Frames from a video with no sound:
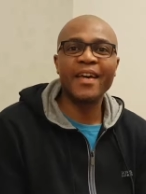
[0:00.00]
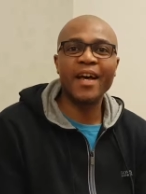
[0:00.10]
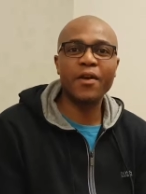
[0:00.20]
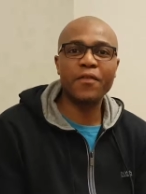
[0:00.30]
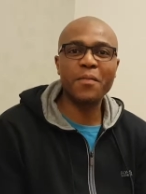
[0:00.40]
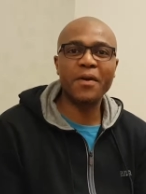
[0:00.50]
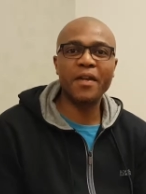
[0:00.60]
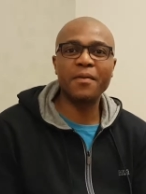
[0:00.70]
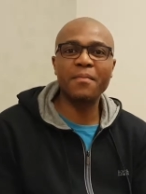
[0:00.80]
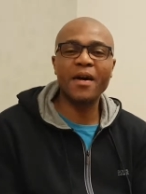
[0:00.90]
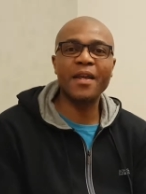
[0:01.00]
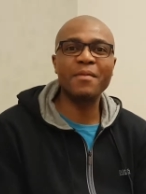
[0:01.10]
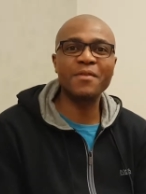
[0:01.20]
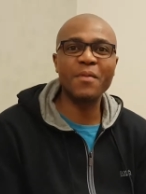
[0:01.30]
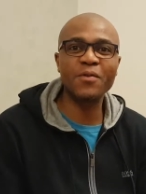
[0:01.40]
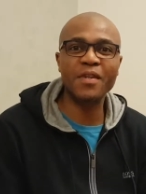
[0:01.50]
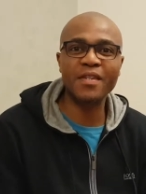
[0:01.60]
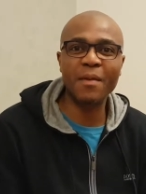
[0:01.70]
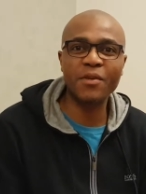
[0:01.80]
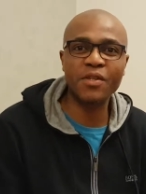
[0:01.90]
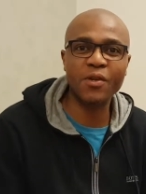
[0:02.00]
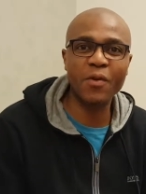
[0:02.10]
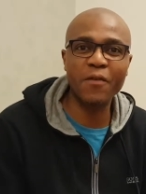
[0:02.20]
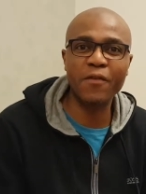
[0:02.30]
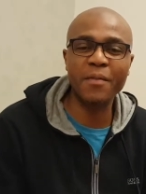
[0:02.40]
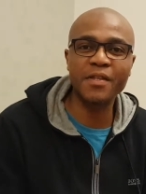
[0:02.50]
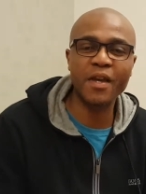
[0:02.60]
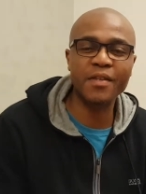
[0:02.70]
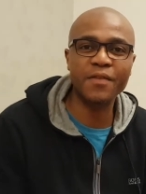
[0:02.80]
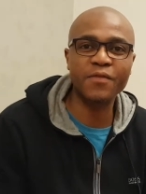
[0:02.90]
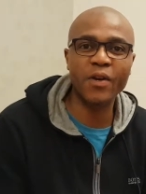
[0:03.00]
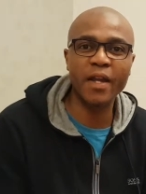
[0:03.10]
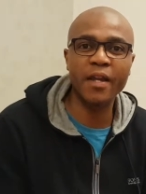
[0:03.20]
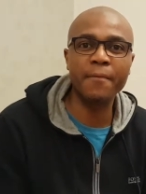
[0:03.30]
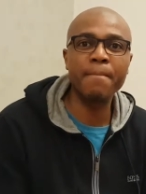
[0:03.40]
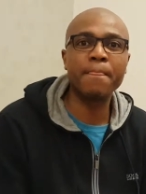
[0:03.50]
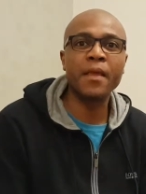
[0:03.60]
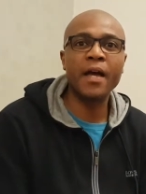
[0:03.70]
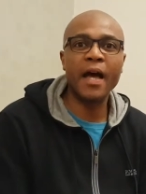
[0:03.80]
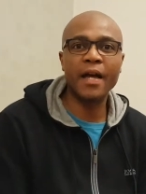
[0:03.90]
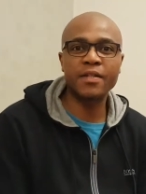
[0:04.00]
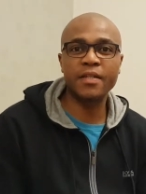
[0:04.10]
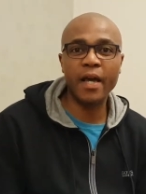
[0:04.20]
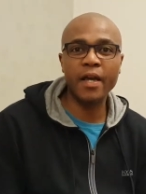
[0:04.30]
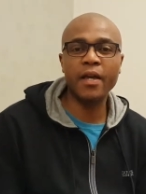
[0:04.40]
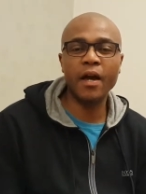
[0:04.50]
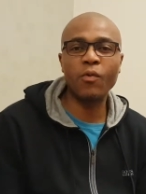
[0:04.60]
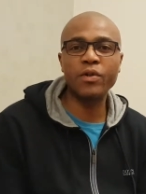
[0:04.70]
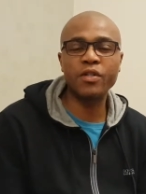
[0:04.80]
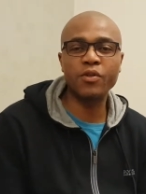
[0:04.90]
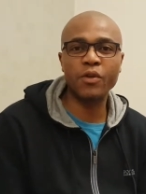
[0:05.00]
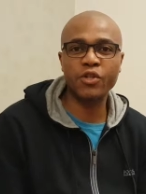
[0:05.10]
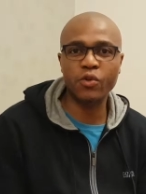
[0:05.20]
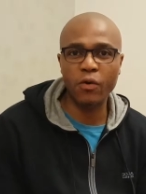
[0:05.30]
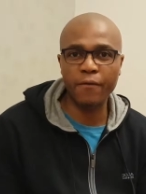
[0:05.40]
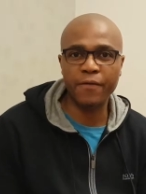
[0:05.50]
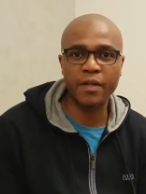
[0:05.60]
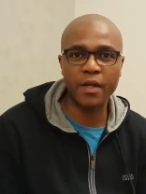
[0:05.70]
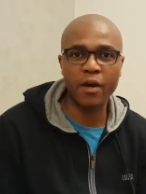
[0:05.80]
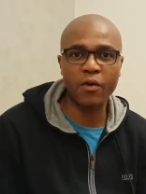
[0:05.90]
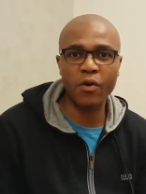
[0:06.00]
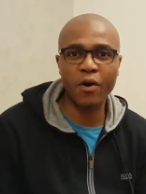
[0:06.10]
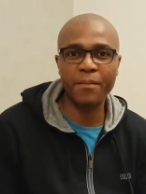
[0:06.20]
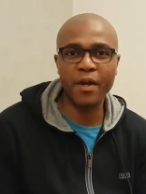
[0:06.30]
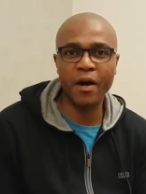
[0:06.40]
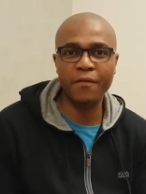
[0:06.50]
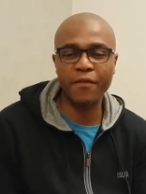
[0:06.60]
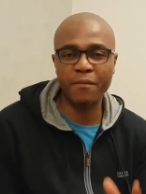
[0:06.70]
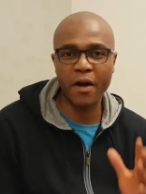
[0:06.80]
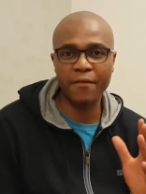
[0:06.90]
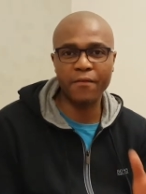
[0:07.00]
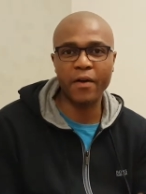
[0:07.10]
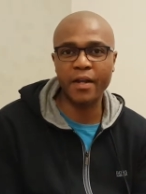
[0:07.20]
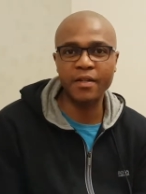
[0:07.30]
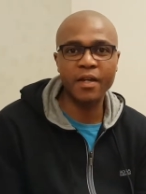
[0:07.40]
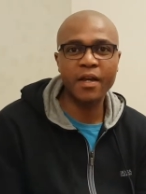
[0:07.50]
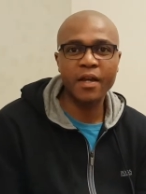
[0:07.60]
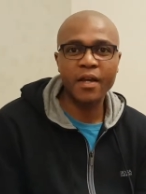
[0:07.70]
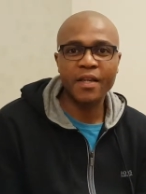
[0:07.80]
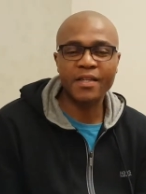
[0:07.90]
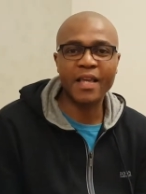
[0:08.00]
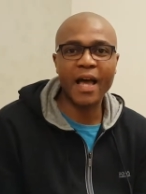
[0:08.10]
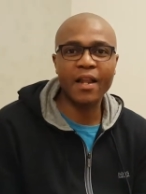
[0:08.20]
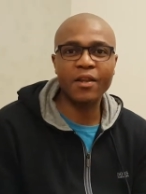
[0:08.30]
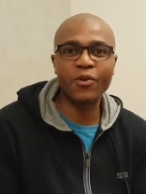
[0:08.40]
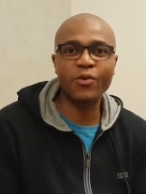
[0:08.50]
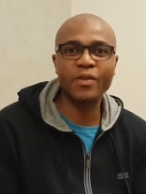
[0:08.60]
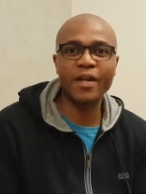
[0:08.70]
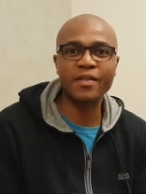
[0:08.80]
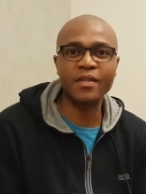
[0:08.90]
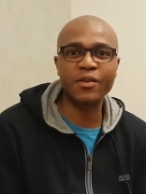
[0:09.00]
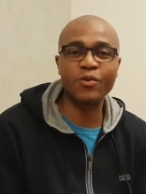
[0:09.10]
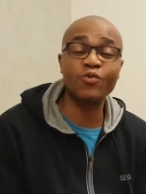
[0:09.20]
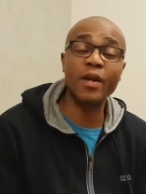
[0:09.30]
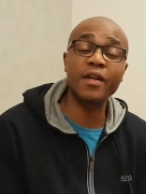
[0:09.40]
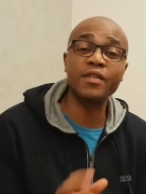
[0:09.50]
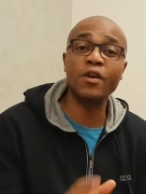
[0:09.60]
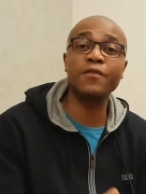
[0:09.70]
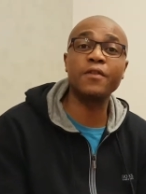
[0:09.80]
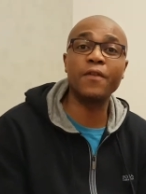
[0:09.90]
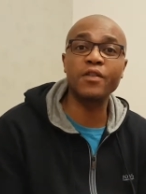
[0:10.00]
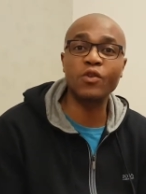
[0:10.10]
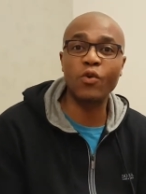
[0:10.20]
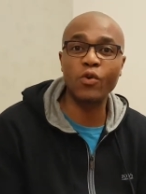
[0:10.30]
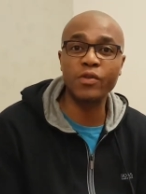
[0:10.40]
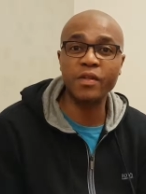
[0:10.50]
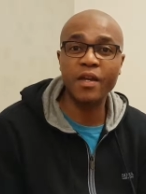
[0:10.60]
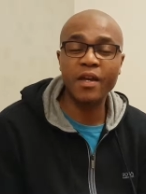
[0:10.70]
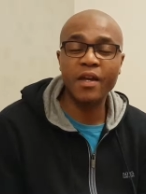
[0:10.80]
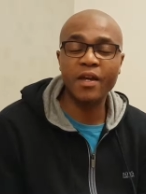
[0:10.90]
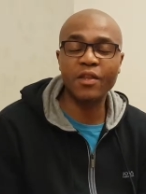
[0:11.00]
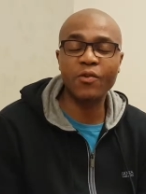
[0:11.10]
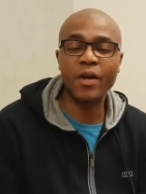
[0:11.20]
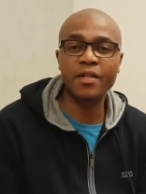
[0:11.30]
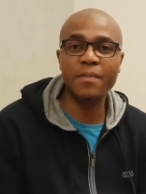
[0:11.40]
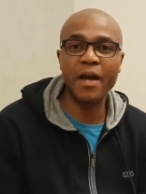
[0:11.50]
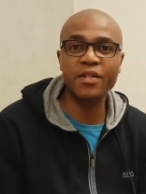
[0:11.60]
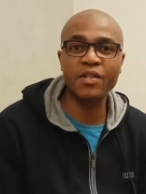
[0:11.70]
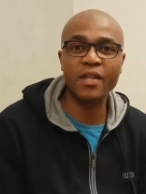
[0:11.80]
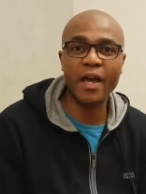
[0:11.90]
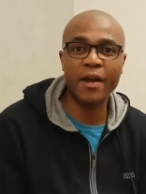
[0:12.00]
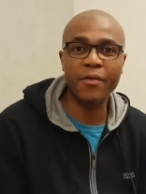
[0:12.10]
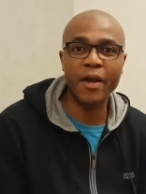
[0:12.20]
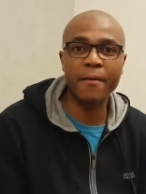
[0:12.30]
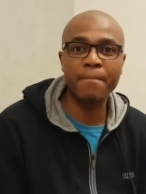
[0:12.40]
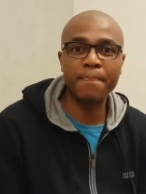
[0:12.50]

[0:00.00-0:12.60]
Hello everybody, my name is Moses Amasuo from Incisive Training, and today I want to do a short video on behalf of my friend Sal who's running a self-defense course in the Greater Manchester area.